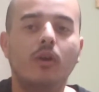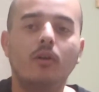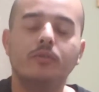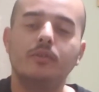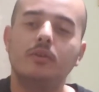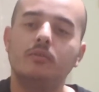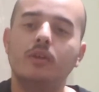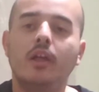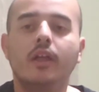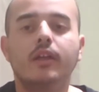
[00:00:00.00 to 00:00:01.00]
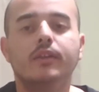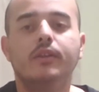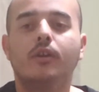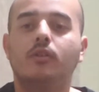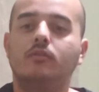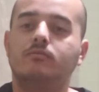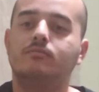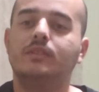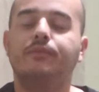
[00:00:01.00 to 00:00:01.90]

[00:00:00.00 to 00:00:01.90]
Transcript: Also, you know,